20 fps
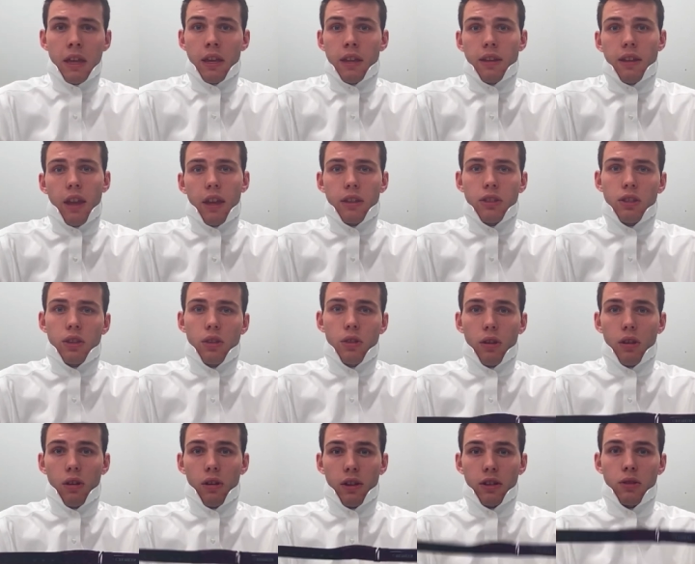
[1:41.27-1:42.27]
Next, you're
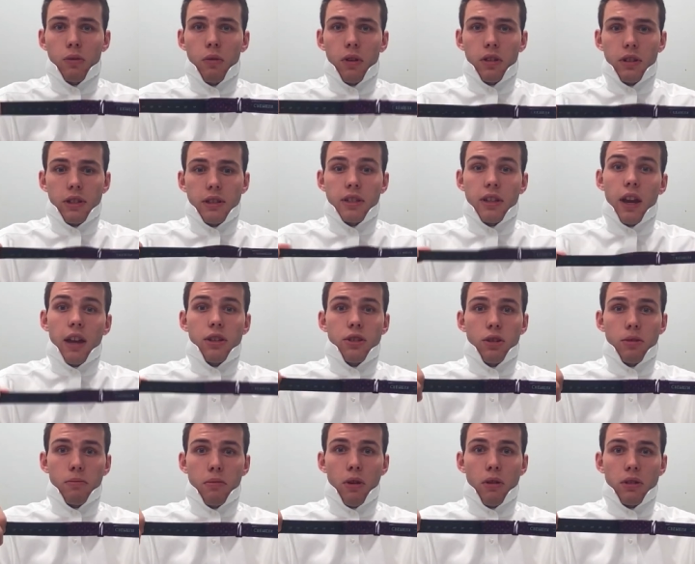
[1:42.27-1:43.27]
going to want to size your
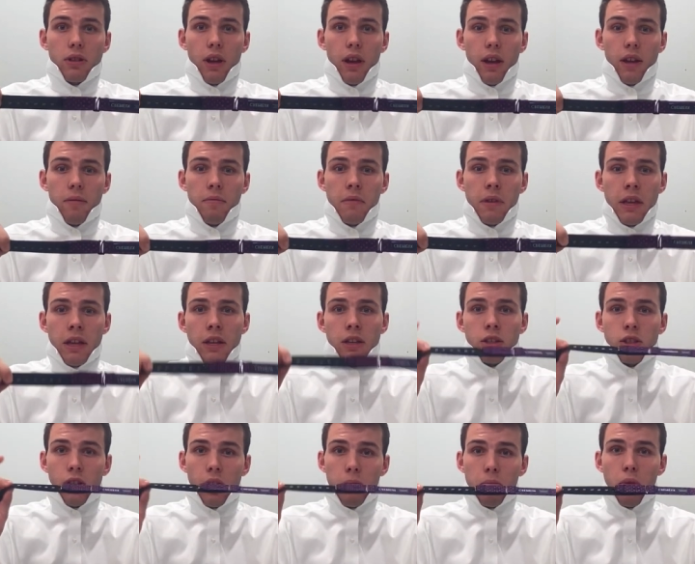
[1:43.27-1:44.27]
bow tie.
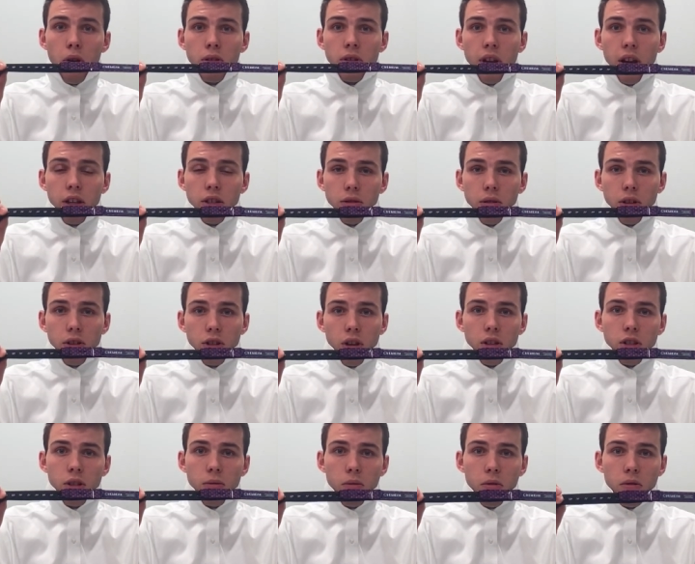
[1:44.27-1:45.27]
Some bow ties are
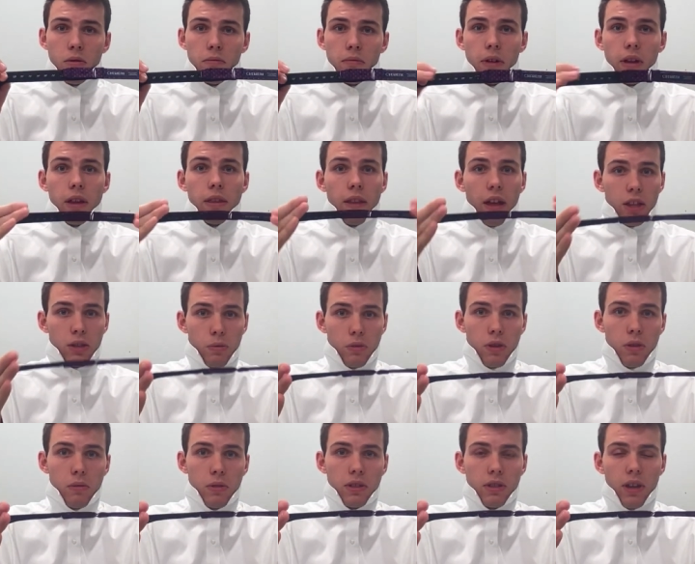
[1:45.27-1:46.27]
adjustable, and that's when
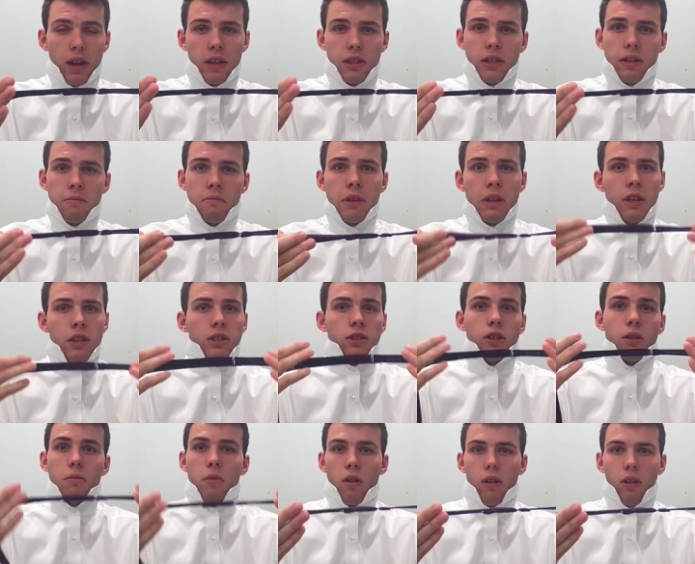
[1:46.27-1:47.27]
you would size it.
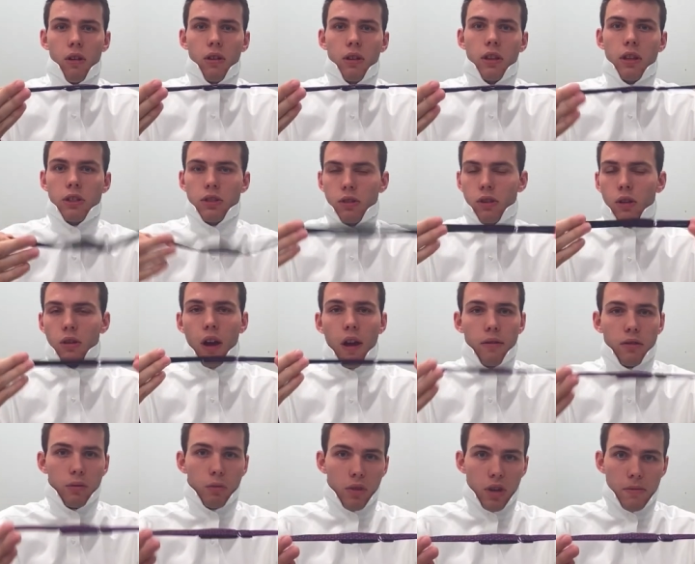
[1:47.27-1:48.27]
Some aren't, and so you don't have
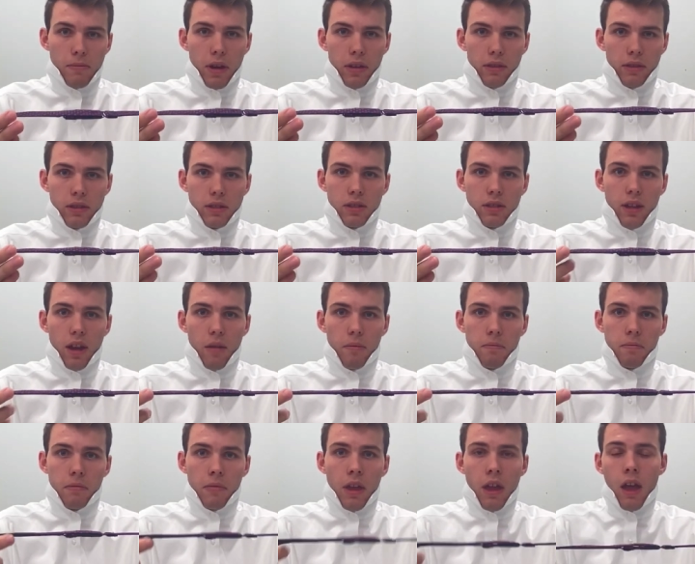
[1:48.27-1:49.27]
to worry about this step.
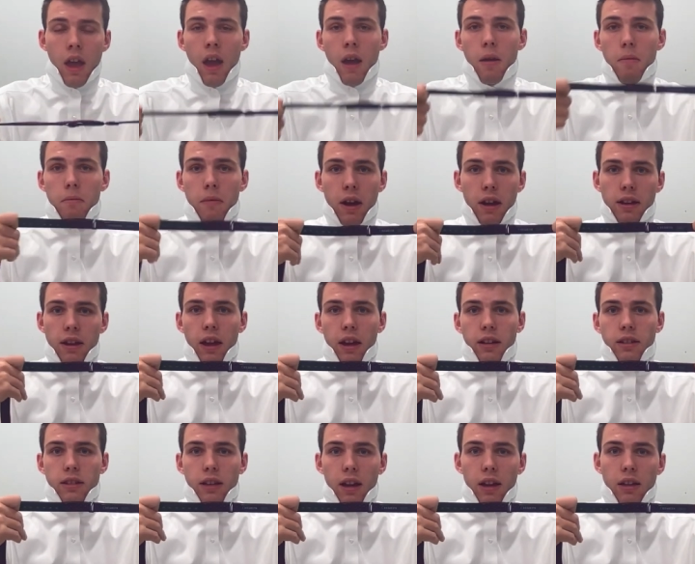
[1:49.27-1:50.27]
My neck
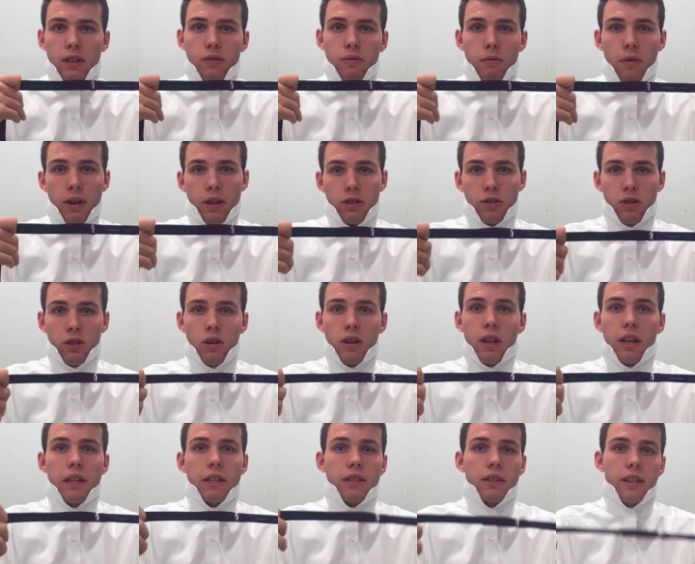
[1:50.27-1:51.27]
size for my shirt
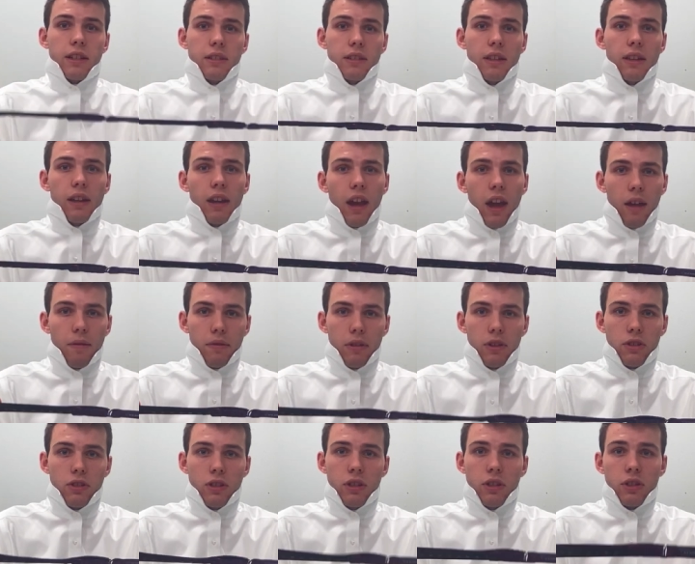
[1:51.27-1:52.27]
is 16 and a half
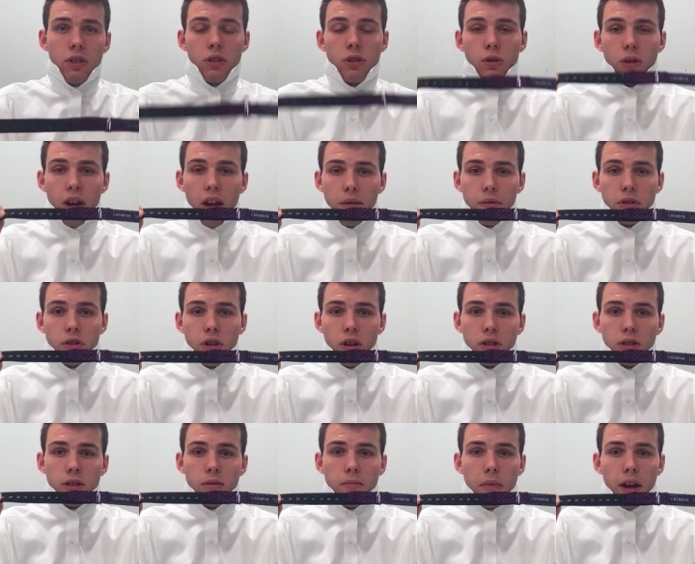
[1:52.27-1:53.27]
inches, so I have
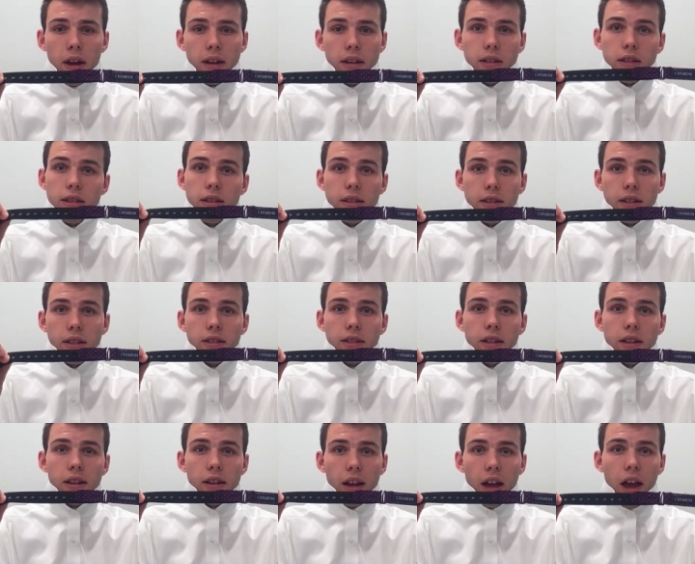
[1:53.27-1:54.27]
adjusted mine to the 16
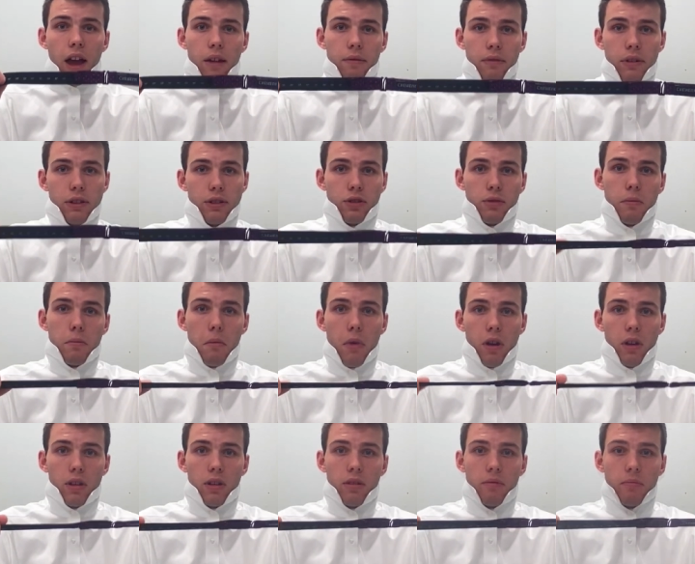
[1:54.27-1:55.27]
and a half inch
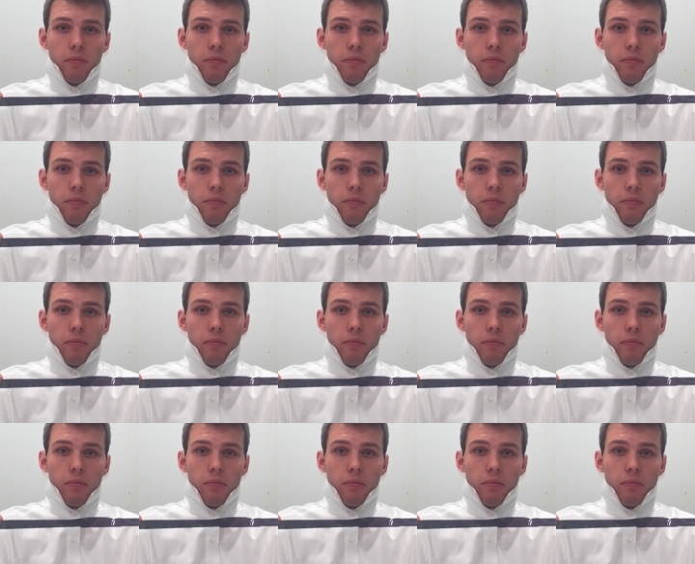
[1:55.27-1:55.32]
mark.